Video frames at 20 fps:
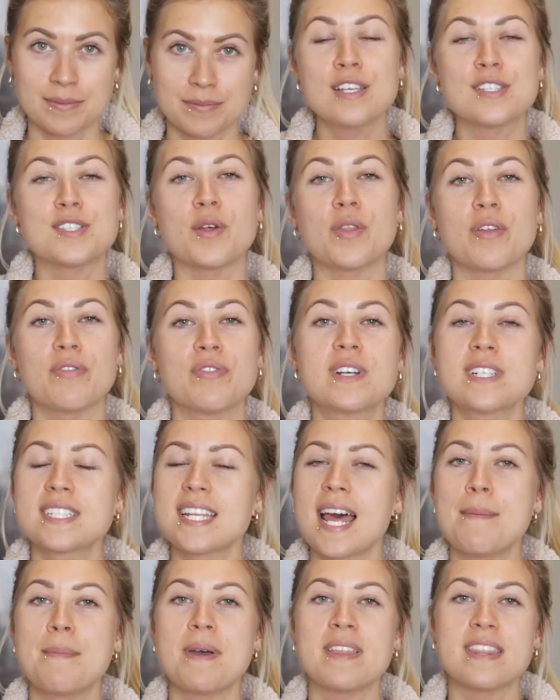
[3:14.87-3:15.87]
So the first
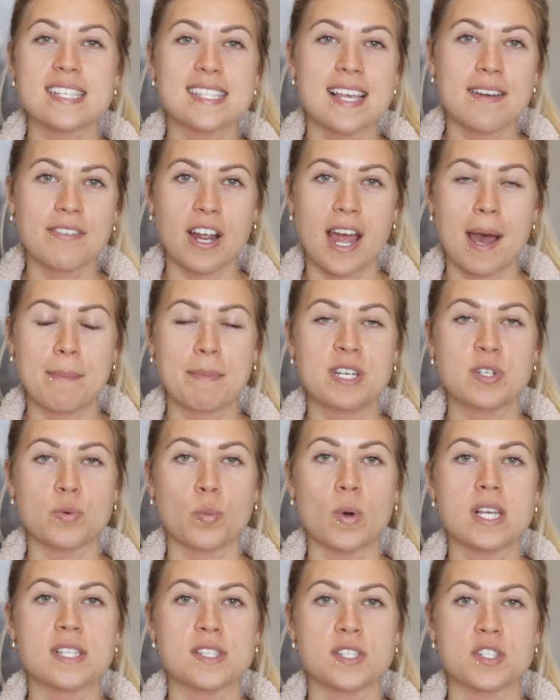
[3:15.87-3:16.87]
time this ever happened
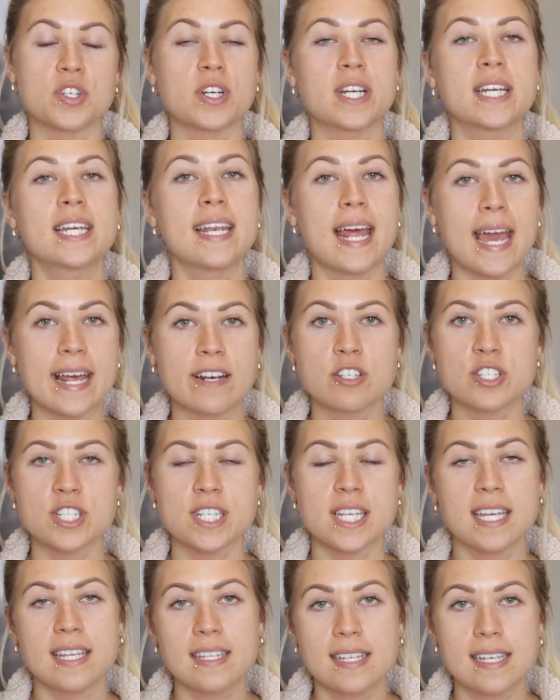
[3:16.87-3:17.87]
was during an energy
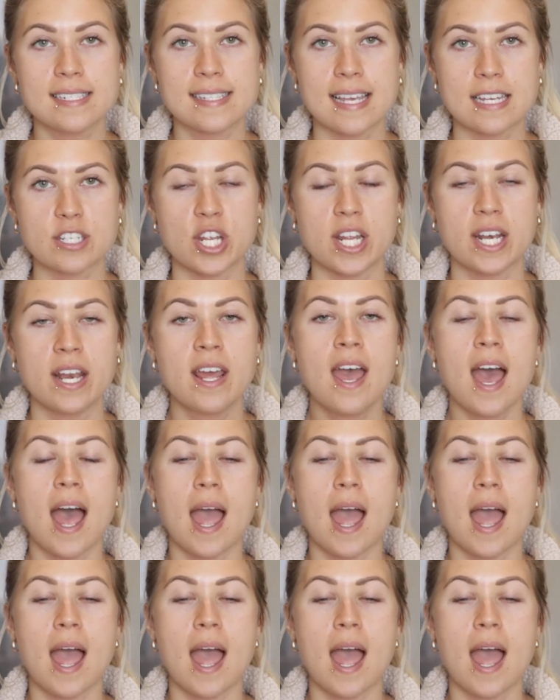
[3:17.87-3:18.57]
healing session.